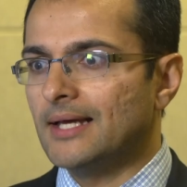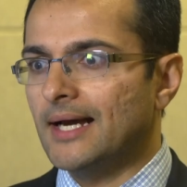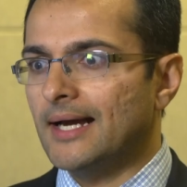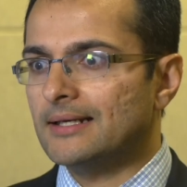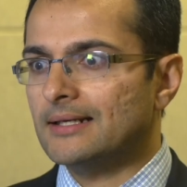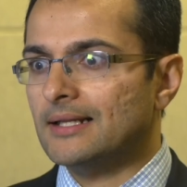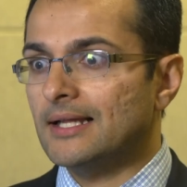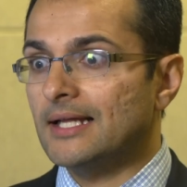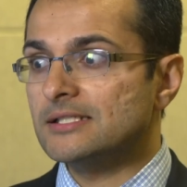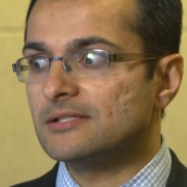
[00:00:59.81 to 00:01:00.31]

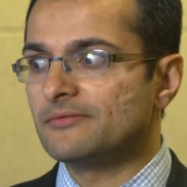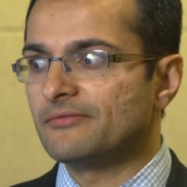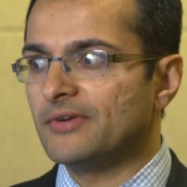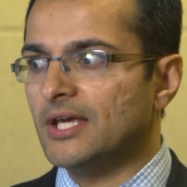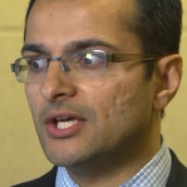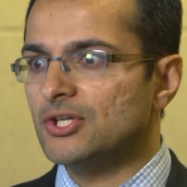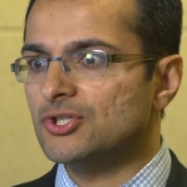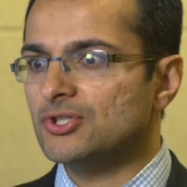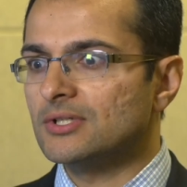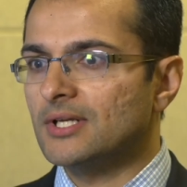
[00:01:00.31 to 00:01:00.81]
That
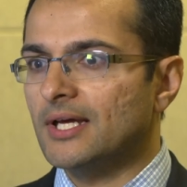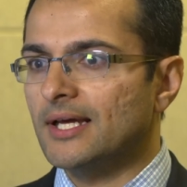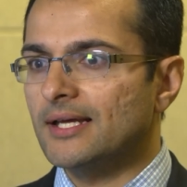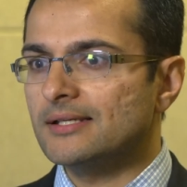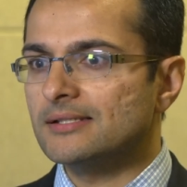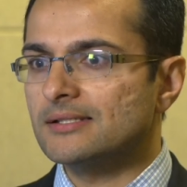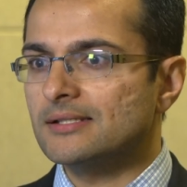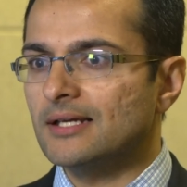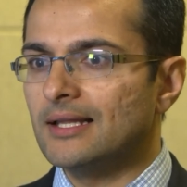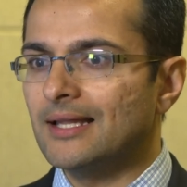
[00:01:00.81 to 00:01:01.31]
classification
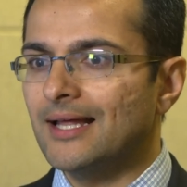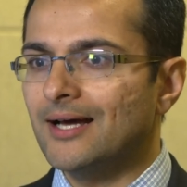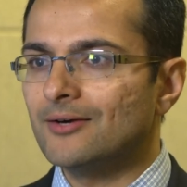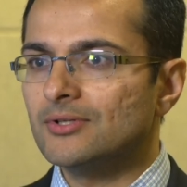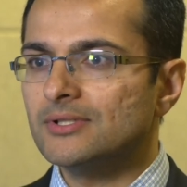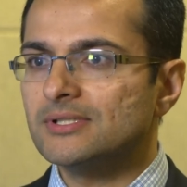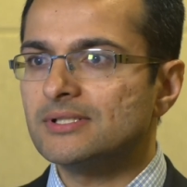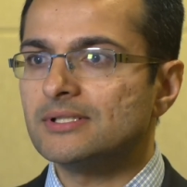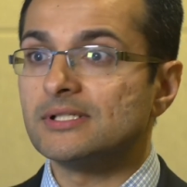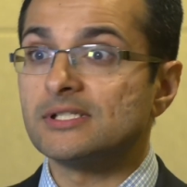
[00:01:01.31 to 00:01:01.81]
has allowed
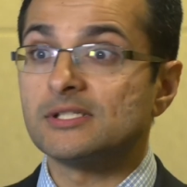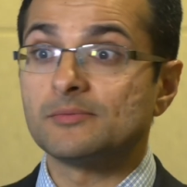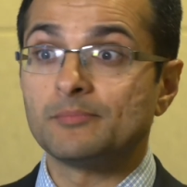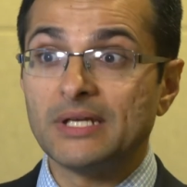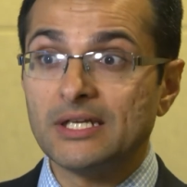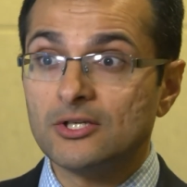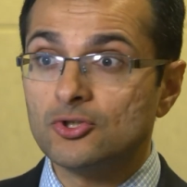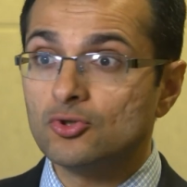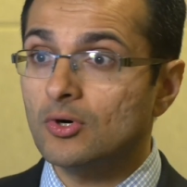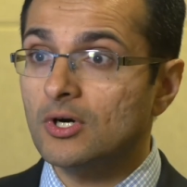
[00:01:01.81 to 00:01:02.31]
us to
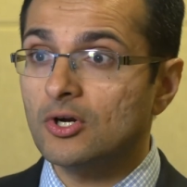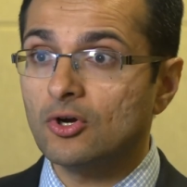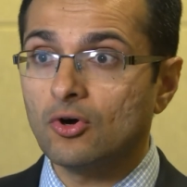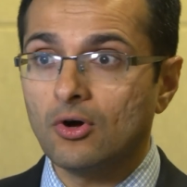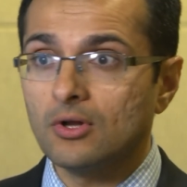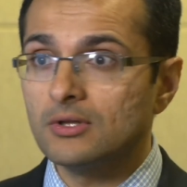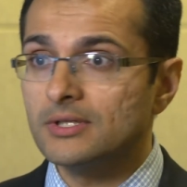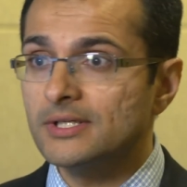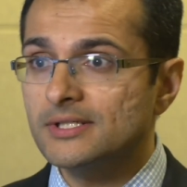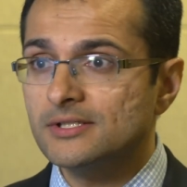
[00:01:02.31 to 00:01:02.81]
speak to our
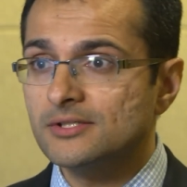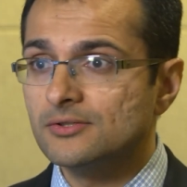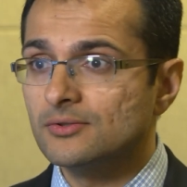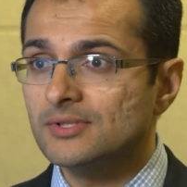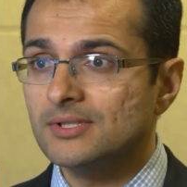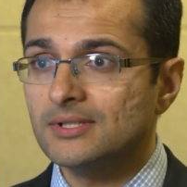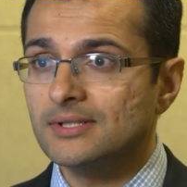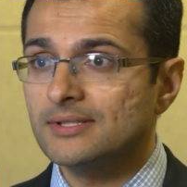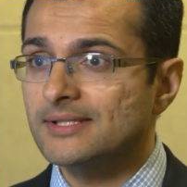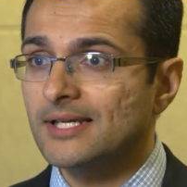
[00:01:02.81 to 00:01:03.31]
colleagues
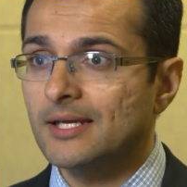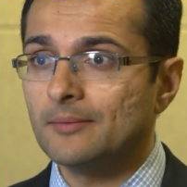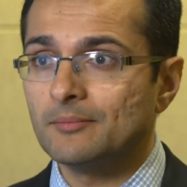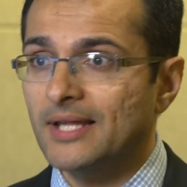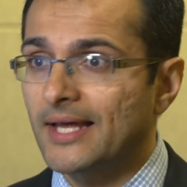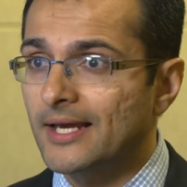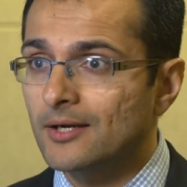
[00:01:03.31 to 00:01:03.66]
using the same